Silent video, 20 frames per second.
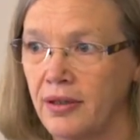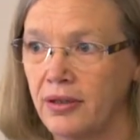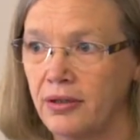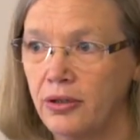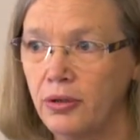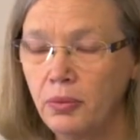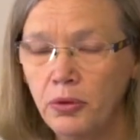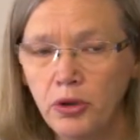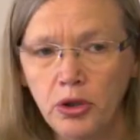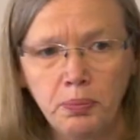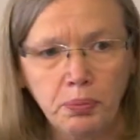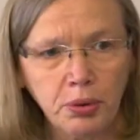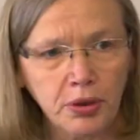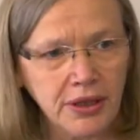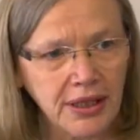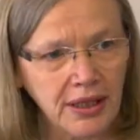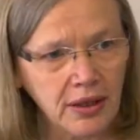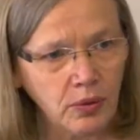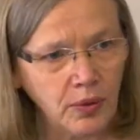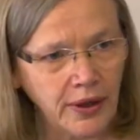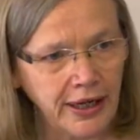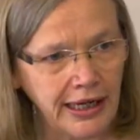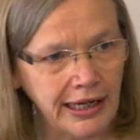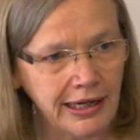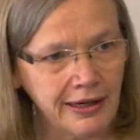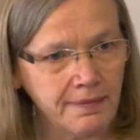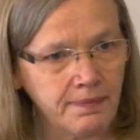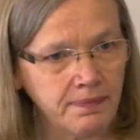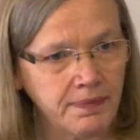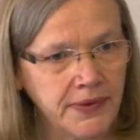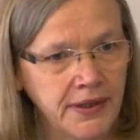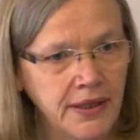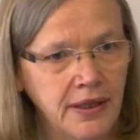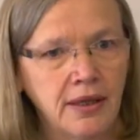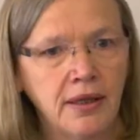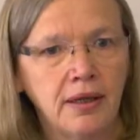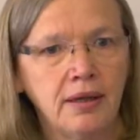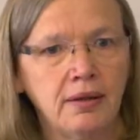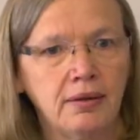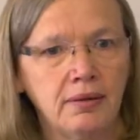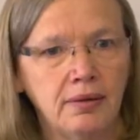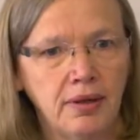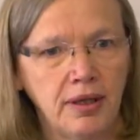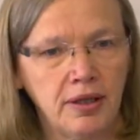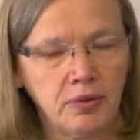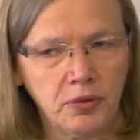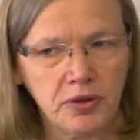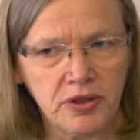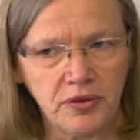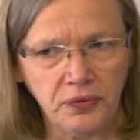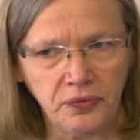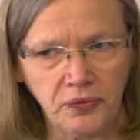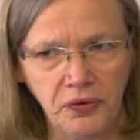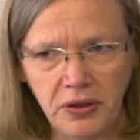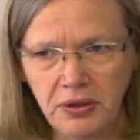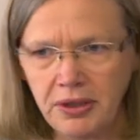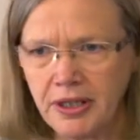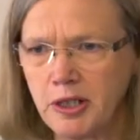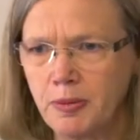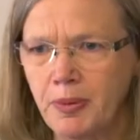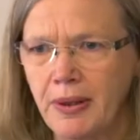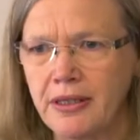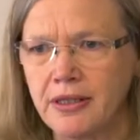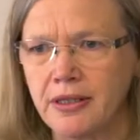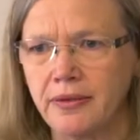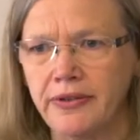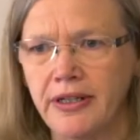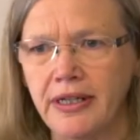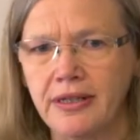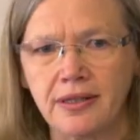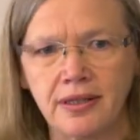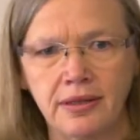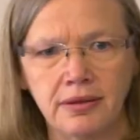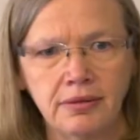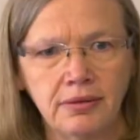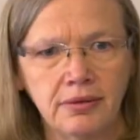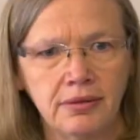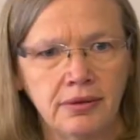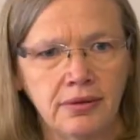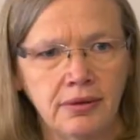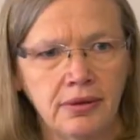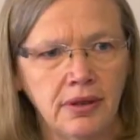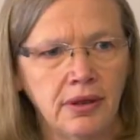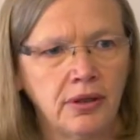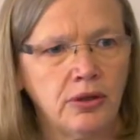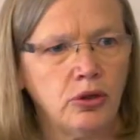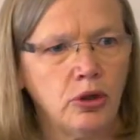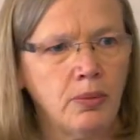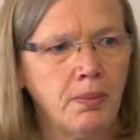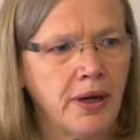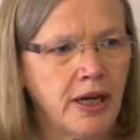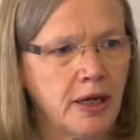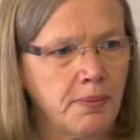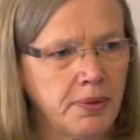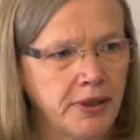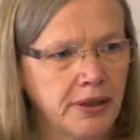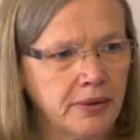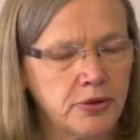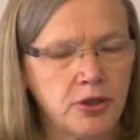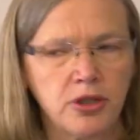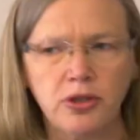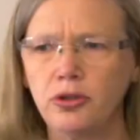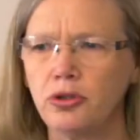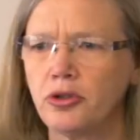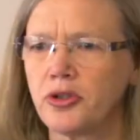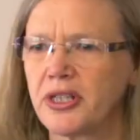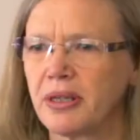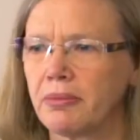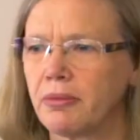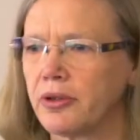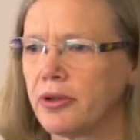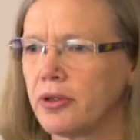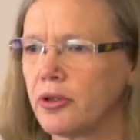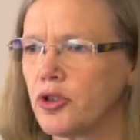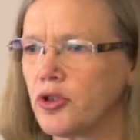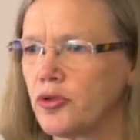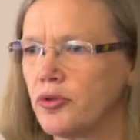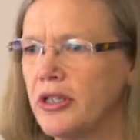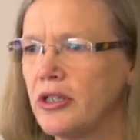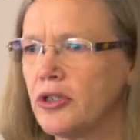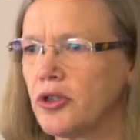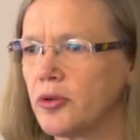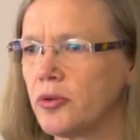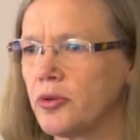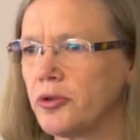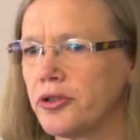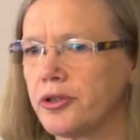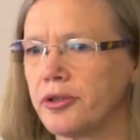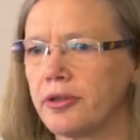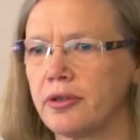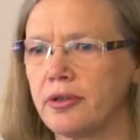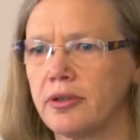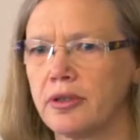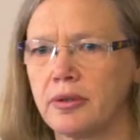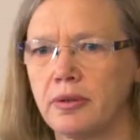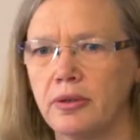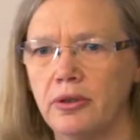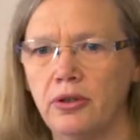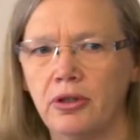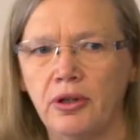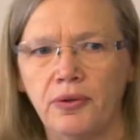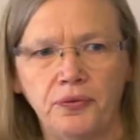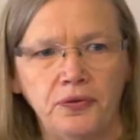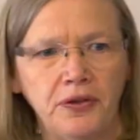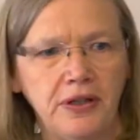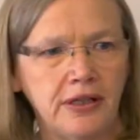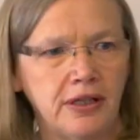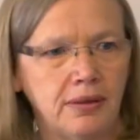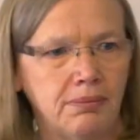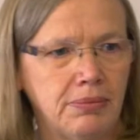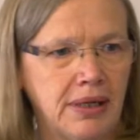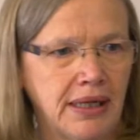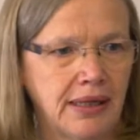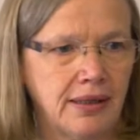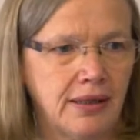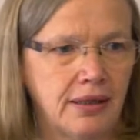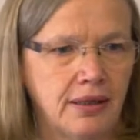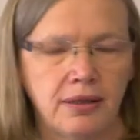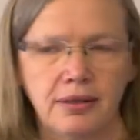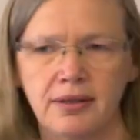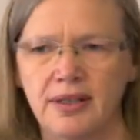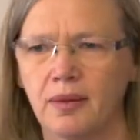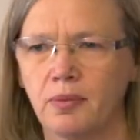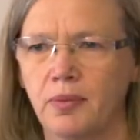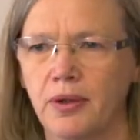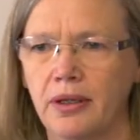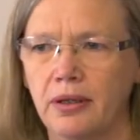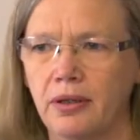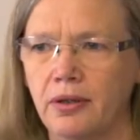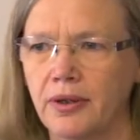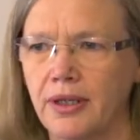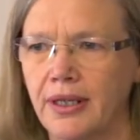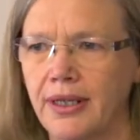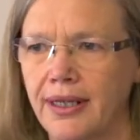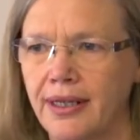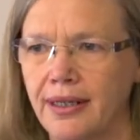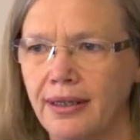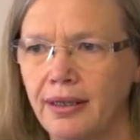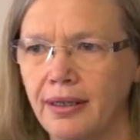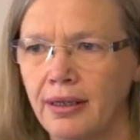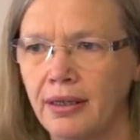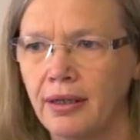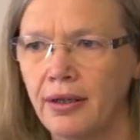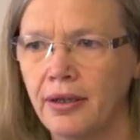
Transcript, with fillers: You, you put that away. It was a very expensive lesson. You might be able to use some of those resources, you know, feed them back in somewhere along the line